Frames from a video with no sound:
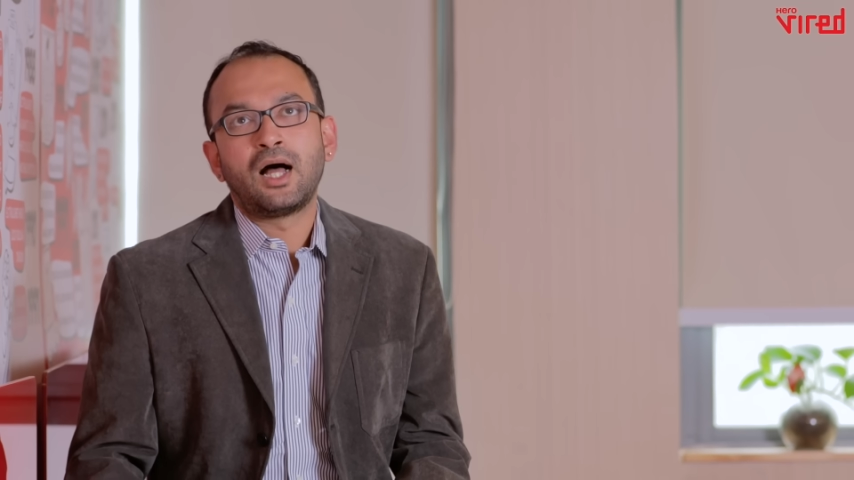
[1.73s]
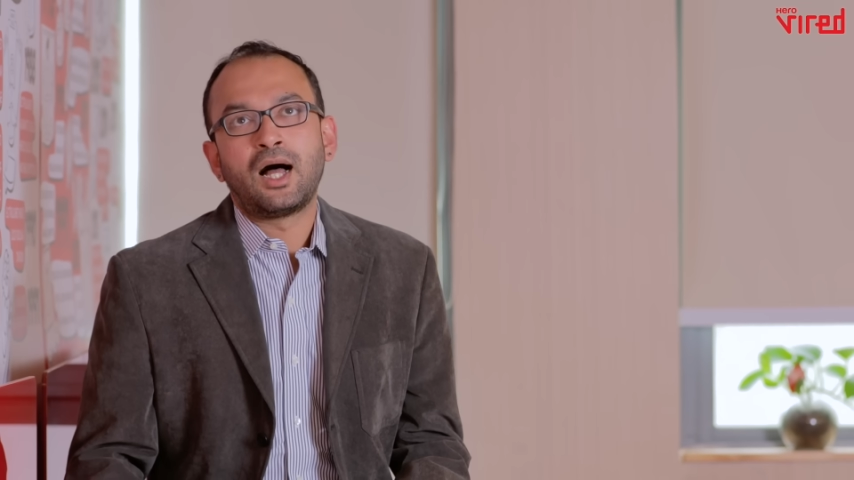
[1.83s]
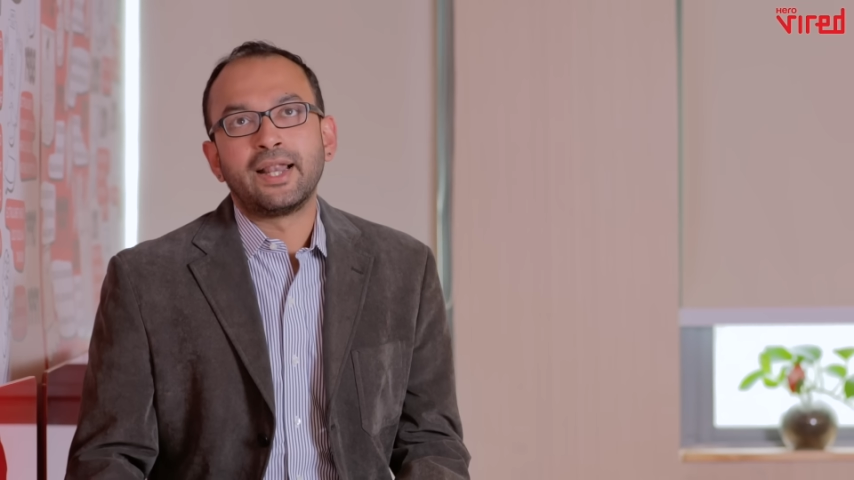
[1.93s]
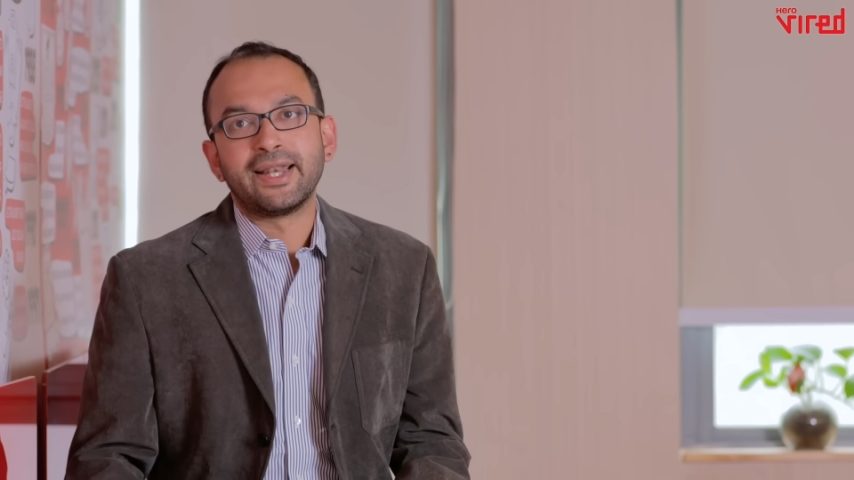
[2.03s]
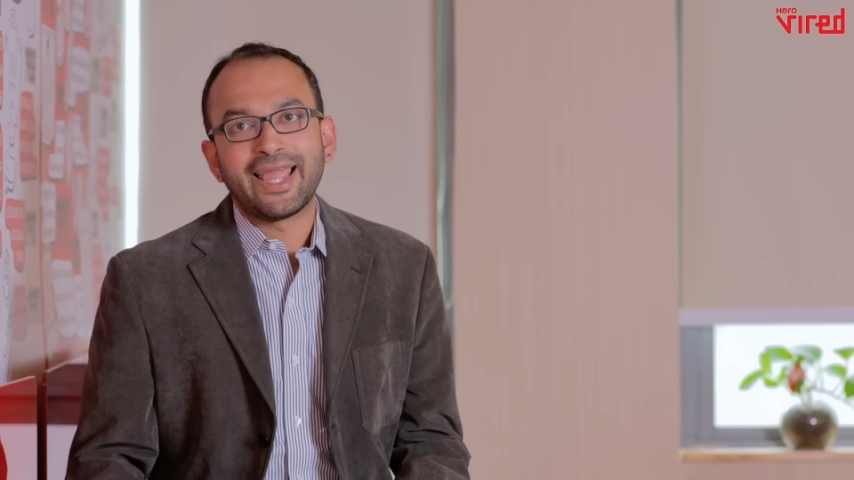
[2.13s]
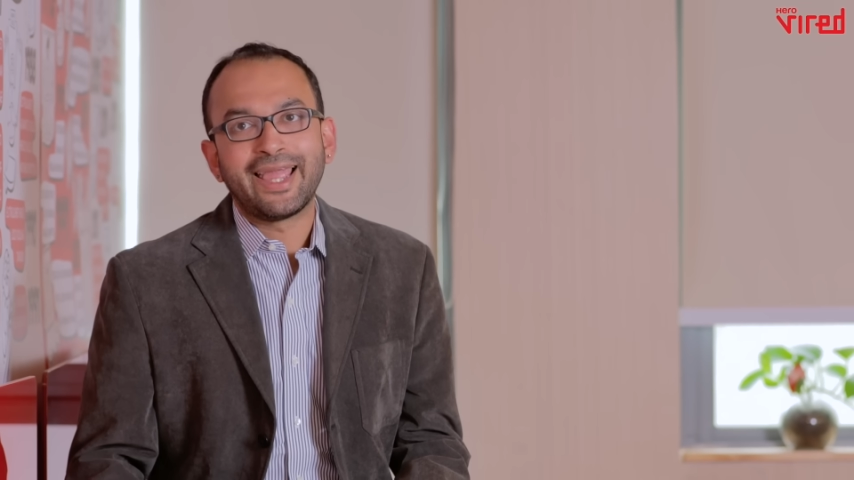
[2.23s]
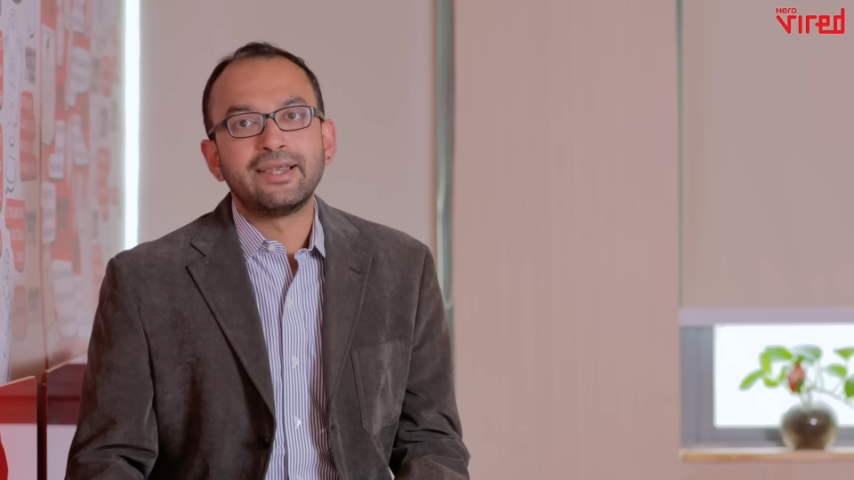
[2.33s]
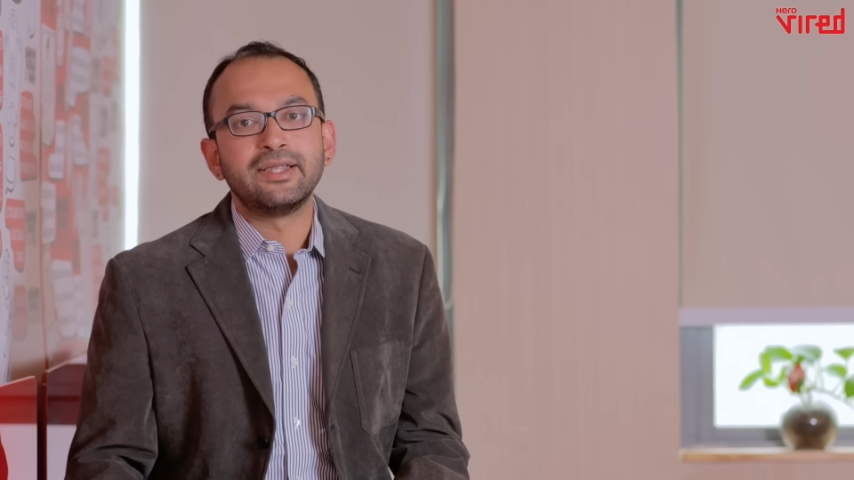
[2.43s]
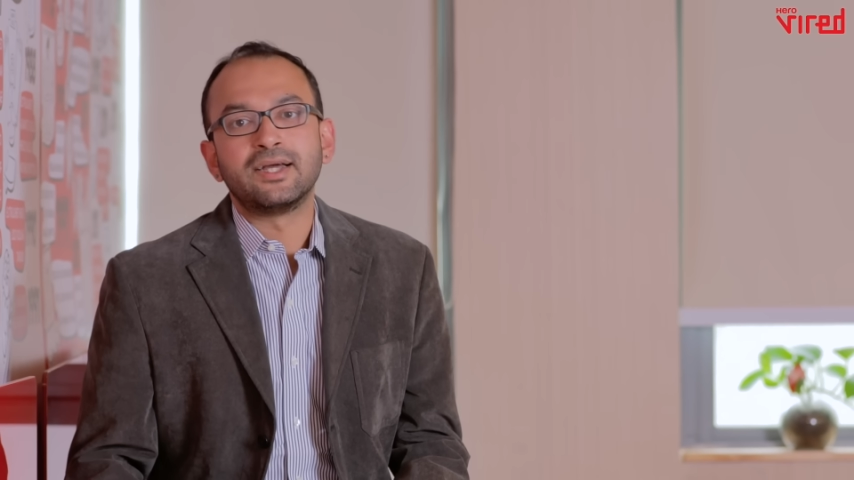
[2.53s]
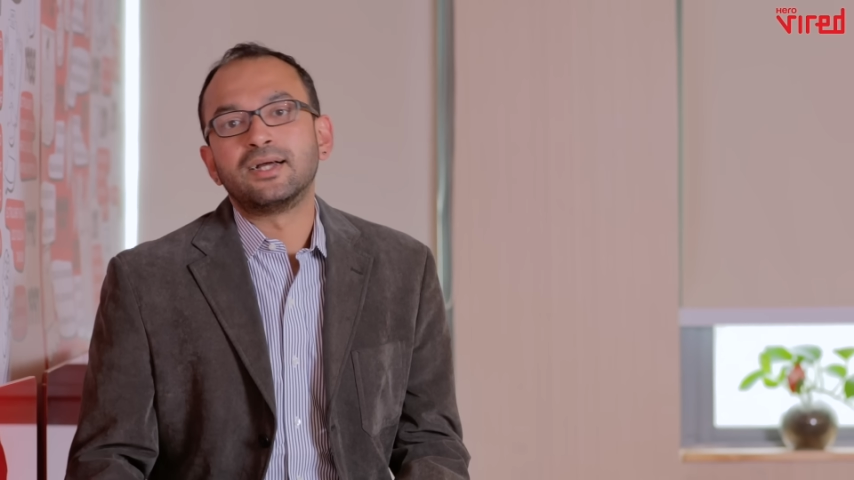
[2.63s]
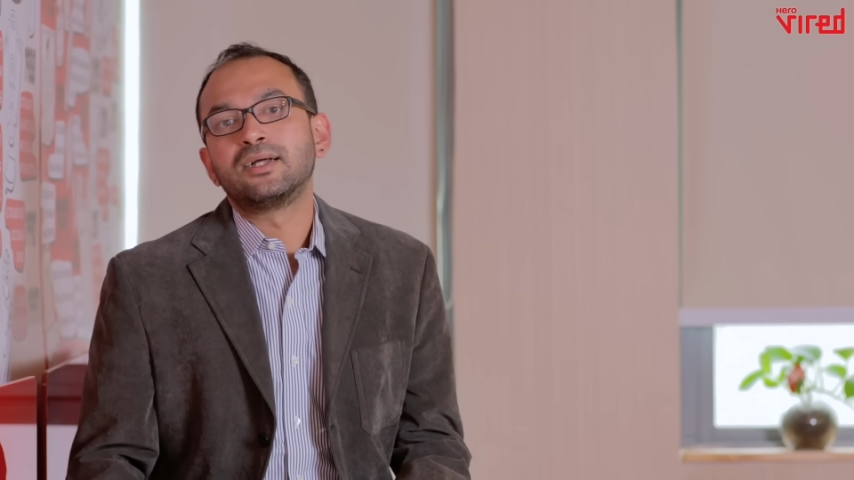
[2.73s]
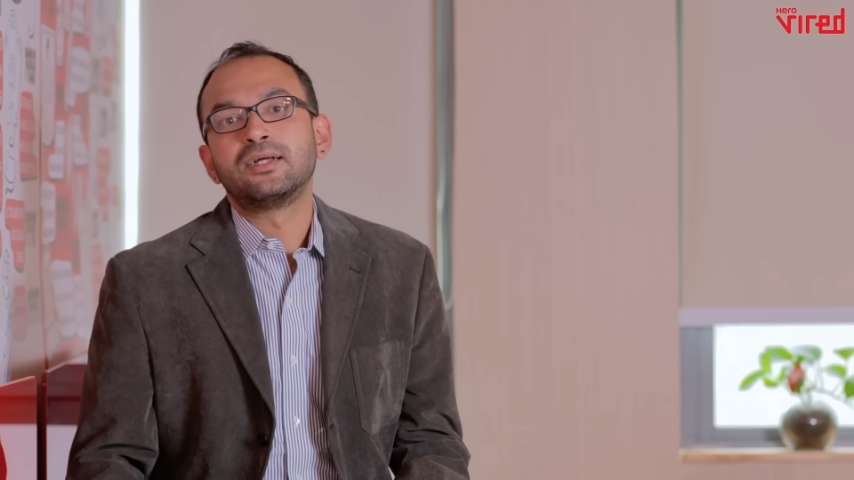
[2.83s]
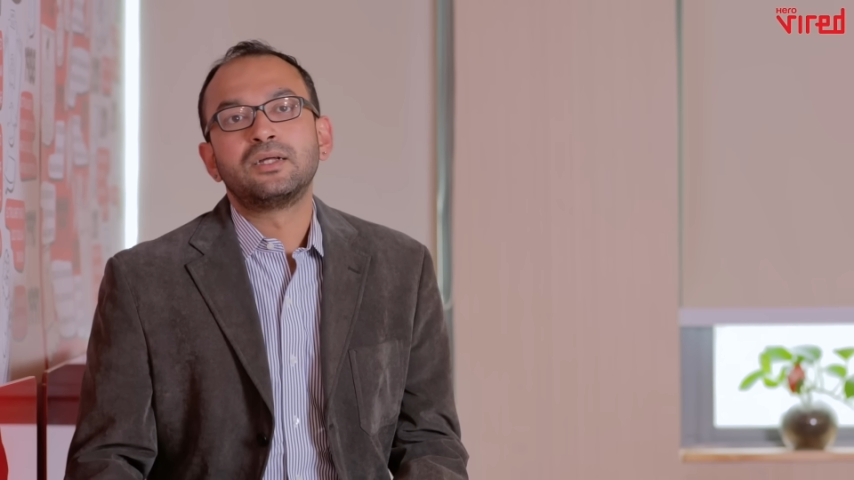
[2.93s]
an area